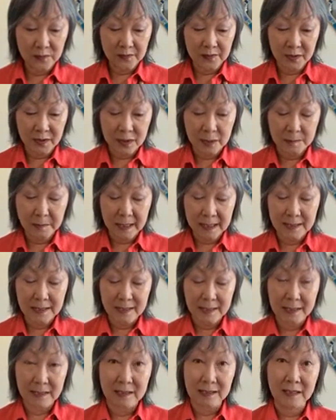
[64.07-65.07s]
the
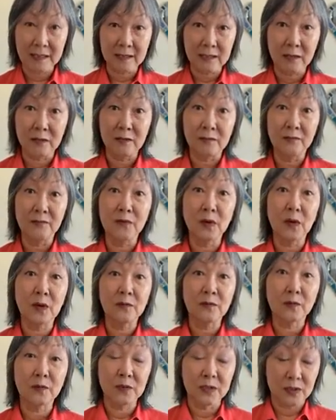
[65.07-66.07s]
spices that are
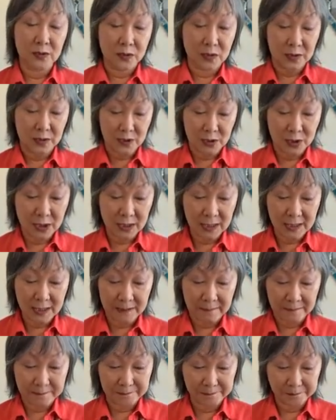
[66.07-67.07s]
involved with jerk
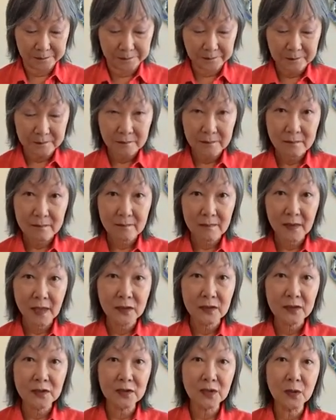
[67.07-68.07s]
chicken.
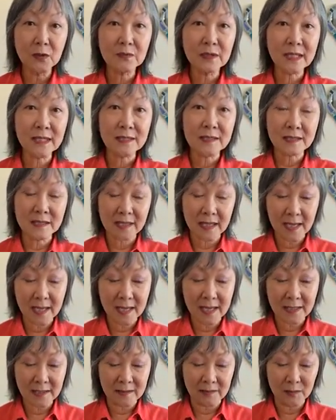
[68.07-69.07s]
Don't get
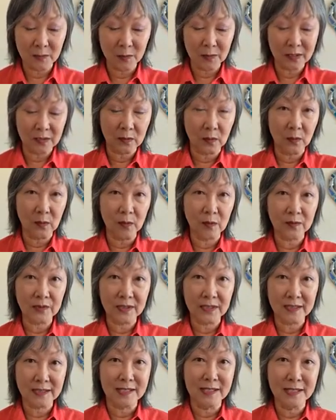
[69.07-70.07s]
scared with all
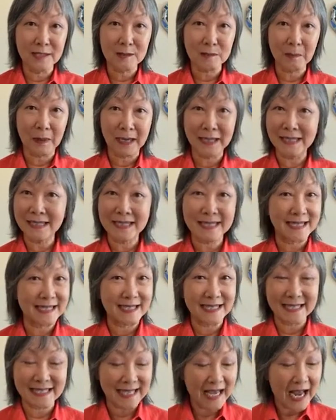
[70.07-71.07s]
these
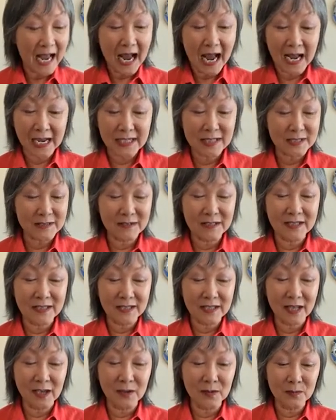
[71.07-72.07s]
spices. I didn't
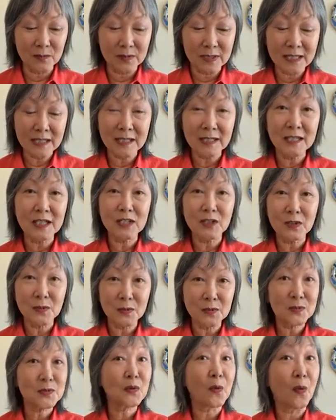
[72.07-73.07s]
really
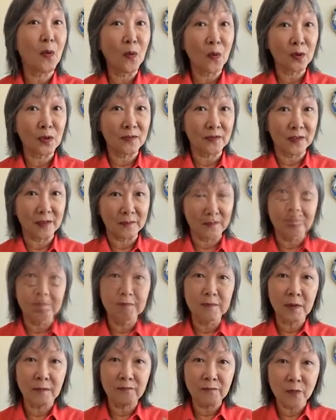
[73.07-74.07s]
use all of them.
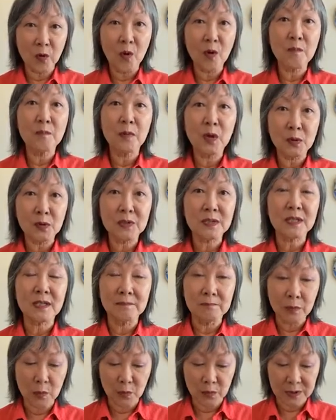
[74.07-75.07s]
The four most
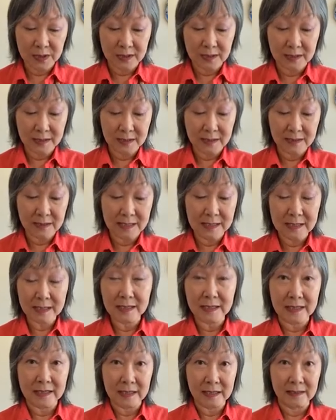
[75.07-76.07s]
important
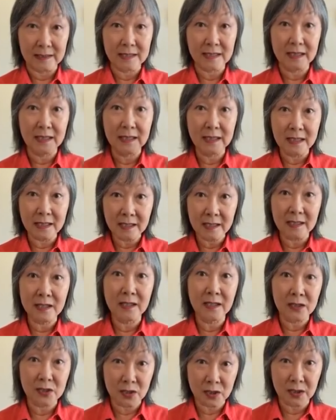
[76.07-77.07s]
seasonings in
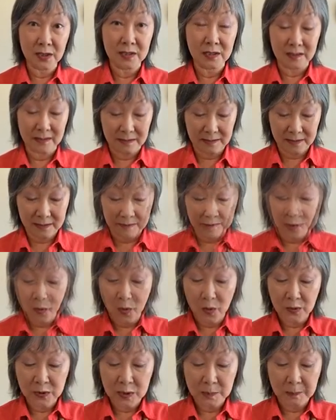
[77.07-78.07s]
a jerk:
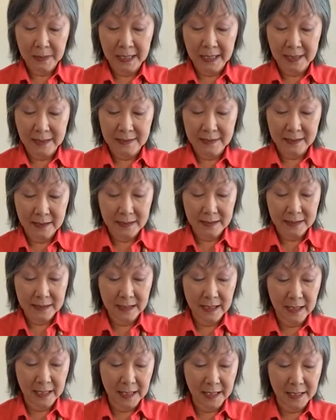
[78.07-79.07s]
allspice,
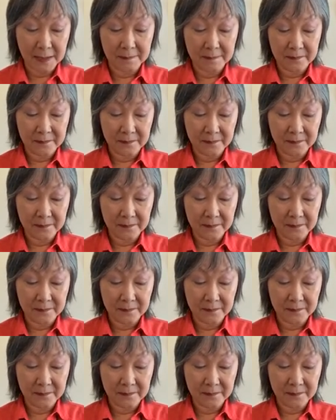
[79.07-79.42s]
thyme,